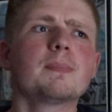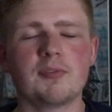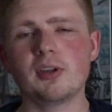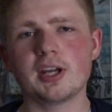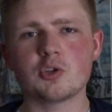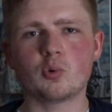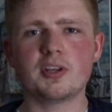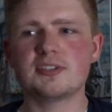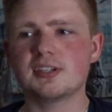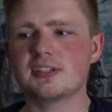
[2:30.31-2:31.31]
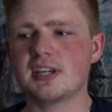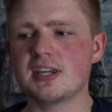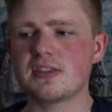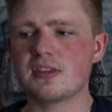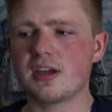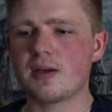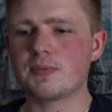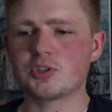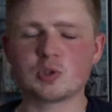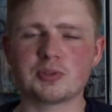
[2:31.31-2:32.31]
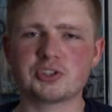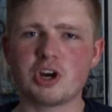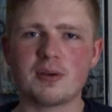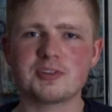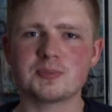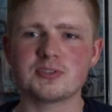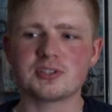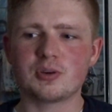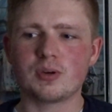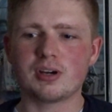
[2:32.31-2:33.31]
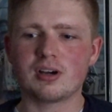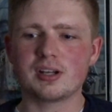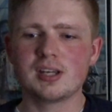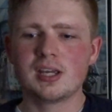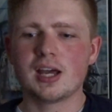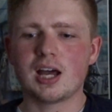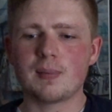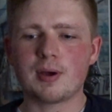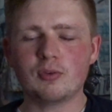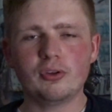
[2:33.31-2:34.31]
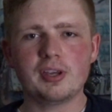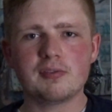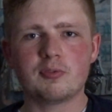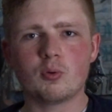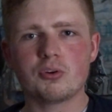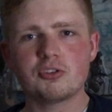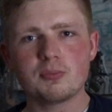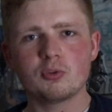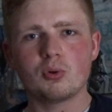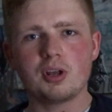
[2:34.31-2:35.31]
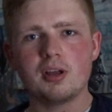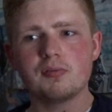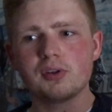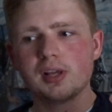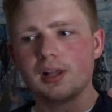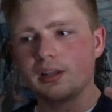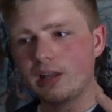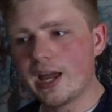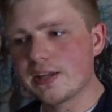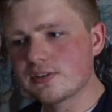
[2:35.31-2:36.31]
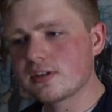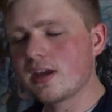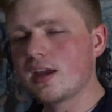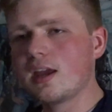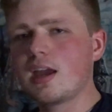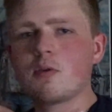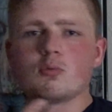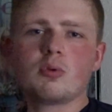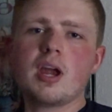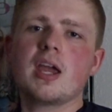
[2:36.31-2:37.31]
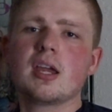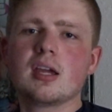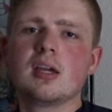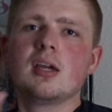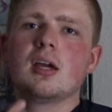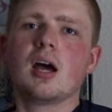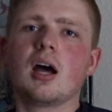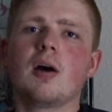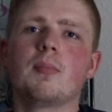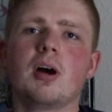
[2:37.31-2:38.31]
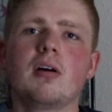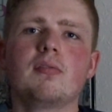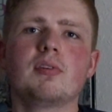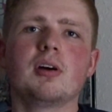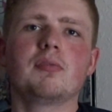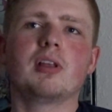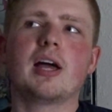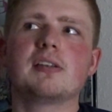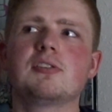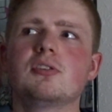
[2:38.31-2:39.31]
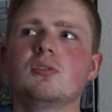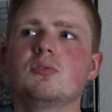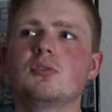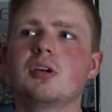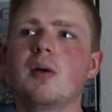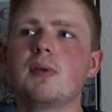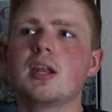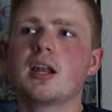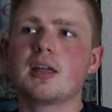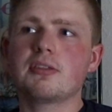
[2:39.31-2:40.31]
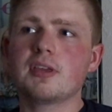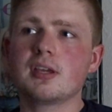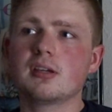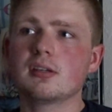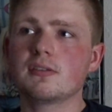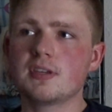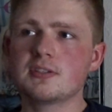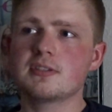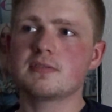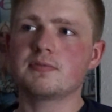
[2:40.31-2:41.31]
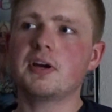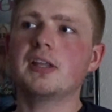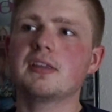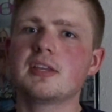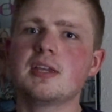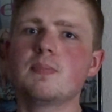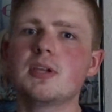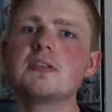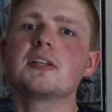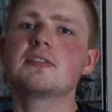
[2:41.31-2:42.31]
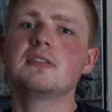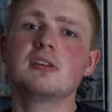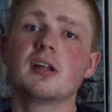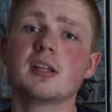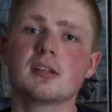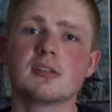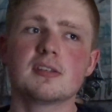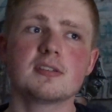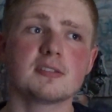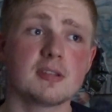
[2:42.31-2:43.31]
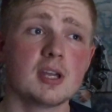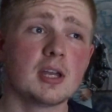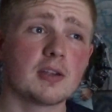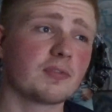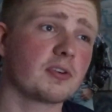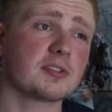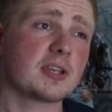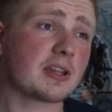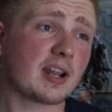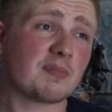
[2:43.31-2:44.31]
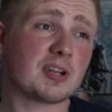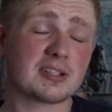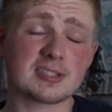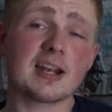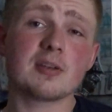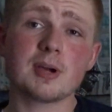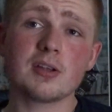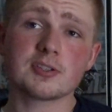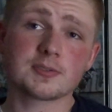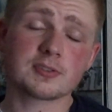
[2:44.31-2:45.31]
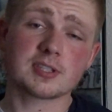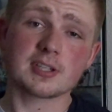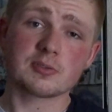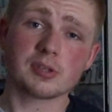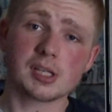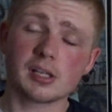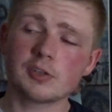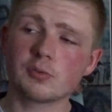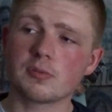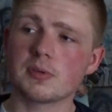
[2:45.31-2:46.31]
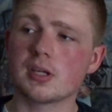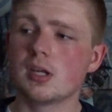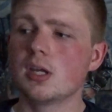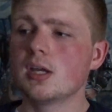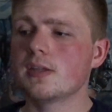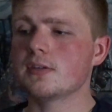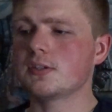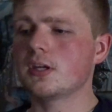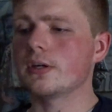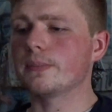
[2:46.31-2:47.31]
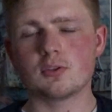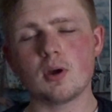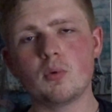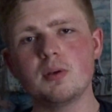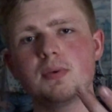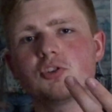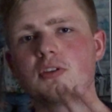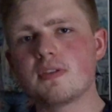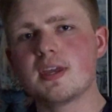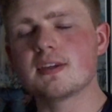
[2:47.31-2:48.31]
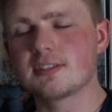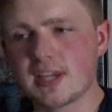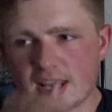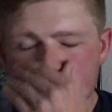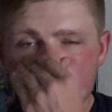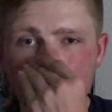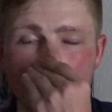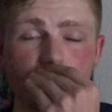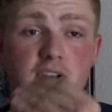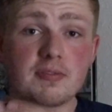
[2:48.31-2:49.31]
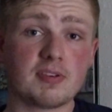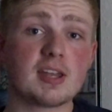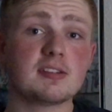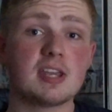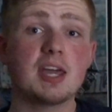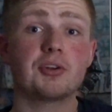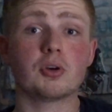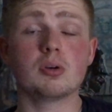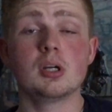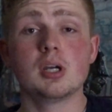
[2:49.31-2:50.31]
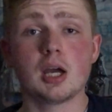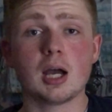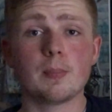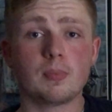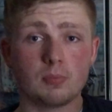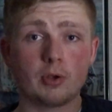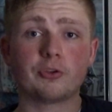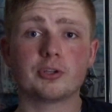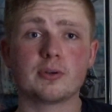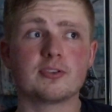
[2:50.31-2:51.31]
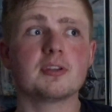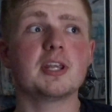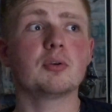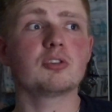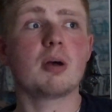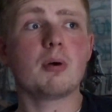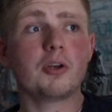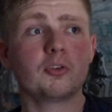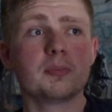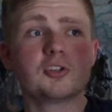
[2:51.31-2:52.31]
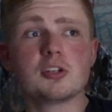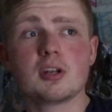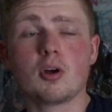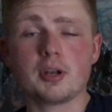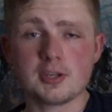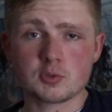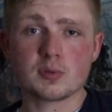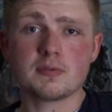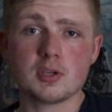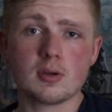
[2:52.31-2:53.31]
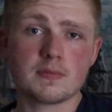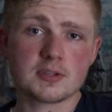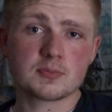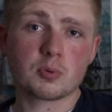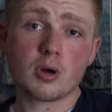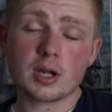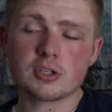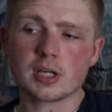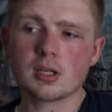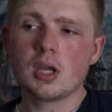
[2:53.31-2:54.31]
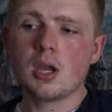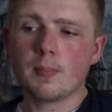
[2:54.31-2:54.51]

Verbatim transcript: I feel like in 2016 um, there's so much garbage music going on. Um, I was looking for some sort of light, a, a, a ray um, of of light to to come in, and I think this is finally the EP that's done it, and this is the first thing that I've been excited about. the first thing that's really clicked with me this year. So I want to mention this, and um, Anthony Fantano um, also known as the needle drop, also mentioned it on his review of this project.